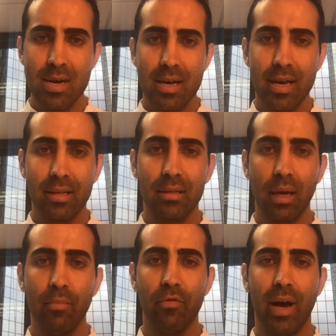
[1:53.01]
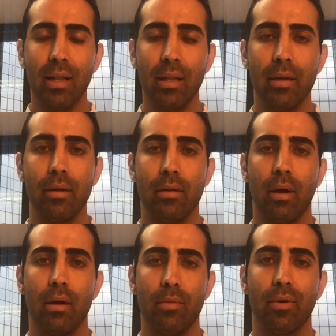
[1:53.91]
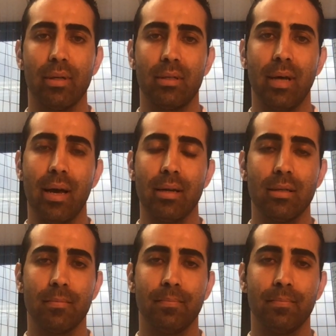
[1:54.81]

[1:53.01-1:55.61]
in some valid non-immigrant status.